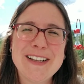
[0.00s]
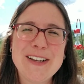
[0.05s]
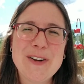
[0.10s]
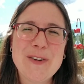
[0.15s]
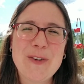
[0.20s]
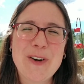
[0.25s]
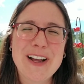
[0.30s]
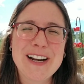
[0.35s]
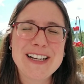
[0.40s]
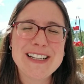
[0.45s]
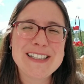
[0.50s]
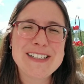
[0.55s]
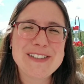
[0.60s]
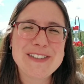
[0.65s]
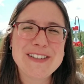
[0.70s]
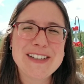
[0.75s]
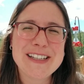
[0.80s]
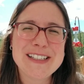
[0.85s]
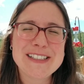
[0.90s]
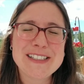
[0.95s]
Wanted to do
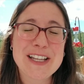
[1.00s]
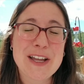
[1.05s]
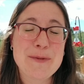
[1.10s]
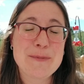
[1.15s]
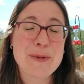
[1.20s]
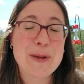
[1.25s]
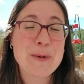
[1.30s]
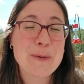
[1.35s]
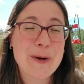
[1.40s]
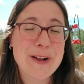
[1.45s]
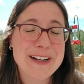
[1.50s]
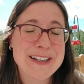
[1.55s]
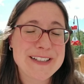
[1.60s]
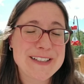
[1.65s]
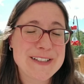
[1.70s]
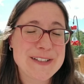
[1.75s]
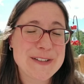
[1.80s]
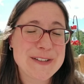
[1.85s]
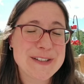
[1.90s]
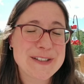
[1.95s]
this. I've been wanting
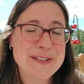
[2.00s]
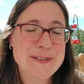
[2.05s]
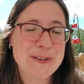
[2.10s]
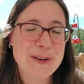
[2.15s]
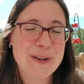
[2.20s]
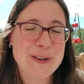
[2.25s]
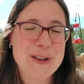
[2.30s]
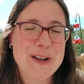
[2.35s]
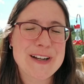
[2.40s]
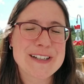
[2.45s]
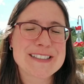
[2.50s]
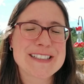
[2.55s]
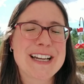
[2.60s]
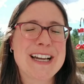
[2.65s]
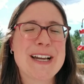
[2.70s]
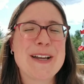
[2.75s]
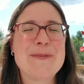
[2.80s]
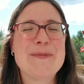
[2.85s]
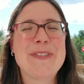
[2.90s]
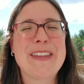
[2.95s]
to do this for a long
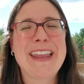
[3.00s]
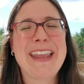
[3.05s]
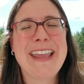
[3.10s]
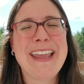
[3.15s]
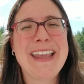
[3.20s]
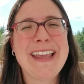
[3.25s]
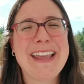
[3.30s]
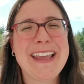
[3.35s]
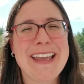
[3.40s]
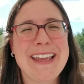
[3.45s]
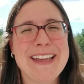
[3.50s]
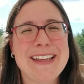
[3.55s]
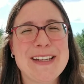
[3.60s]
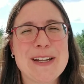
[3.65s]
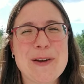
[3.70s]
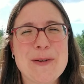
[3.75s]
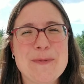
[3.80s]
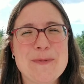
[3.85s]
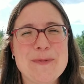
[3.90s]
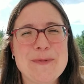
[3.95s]
time, and
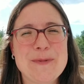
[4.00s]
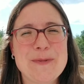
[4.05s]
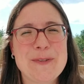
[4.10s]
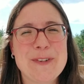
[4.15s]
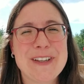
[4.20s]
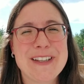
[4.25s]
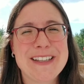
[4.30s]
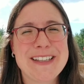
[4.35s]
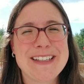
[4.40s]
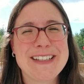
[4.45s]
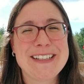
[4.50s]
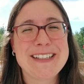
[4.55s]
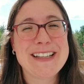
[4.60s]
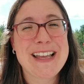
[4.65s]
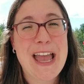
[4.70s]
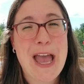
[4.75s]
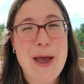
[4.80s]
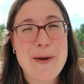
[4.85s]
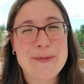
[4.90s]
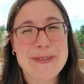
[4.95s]
I'm really
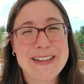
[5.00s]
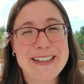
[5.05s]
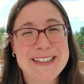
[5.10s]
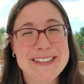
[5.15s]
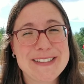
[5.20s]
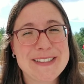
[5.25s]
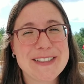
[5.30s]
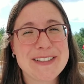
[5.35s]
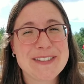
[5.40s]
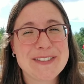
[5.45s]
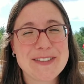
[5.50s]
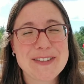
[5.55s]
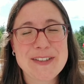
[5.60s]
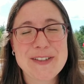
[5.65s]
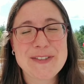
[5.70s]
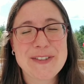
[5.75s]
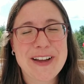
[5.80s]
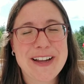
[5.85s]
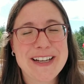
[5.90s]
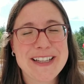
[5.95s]
happy to
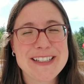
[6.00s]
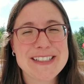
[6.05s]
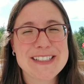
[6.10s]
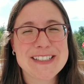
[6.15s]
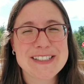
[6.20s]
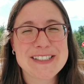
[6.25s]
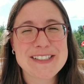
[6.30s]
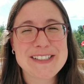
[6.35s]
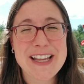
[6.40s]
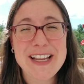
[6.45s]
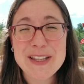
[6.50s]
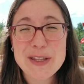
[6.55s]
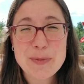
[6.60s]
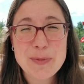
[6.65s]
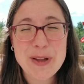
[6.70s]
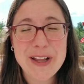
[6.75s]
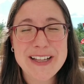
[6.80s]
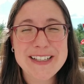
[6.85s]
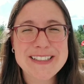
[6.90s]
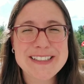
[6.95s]
finally just take the
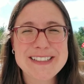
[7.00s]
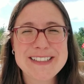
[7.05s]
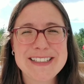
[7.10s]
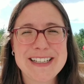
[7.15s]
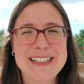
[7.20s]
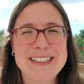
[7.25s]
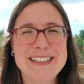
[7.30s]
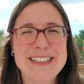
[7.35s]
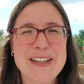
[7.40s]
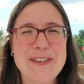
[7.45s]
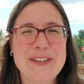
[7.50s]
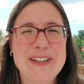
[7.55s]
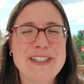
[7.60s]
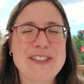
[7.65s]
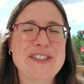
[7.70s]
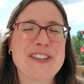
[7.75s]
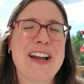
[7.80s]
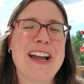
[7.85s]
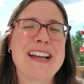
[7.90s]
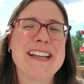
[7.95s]
plunge and give it a
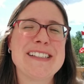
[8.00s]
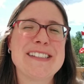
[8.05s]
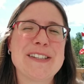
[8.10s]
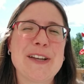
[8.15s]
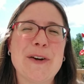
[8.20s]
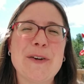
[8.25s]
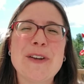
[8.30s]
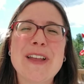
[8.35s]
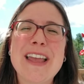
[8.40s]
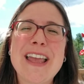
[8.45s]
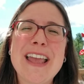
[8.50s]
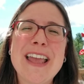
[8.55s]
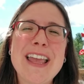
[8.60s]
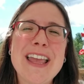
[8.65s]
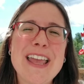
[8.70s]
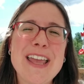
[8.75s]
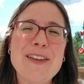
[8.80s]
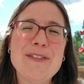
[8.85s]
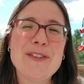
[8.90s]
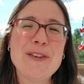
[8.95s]
try. So
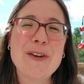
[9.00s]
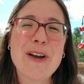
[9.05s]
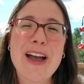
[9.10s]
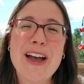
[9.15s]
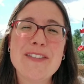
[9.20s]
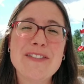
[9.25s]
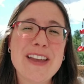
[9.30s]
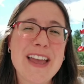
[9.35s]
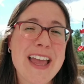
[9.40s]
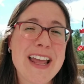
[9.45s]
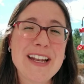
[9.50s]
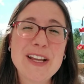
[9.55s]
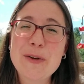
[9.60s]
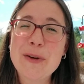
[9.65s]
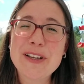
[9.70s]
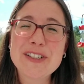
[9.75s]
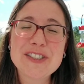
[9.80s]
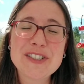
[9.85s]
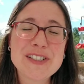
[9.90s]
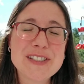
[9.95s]
if you have any
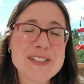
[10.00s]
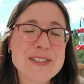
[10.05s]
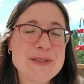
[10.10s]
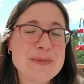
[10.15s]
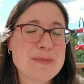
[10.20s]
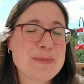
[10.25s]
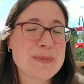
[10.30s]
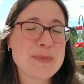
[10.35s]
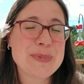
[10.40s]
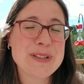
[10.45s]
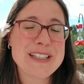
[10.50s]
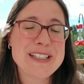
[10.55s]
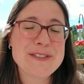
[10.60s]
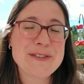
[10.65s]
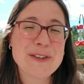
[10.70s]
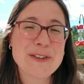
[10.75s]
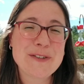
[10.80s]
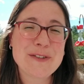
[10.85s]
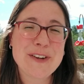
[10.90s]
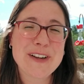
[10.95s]
questions, please
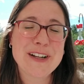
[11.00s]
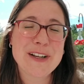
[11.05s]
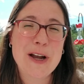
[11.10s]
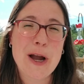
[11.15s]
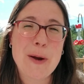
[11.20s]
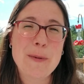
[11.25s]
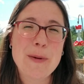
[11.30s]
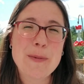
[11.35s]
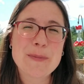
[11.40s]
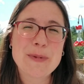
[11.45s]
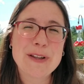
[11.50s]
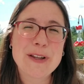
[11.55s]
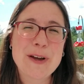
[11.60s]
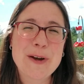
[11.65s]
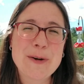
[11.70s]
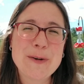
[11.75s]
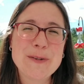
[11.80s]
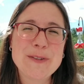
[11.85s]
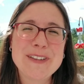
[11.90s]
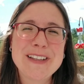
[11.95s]
feel free to comment below.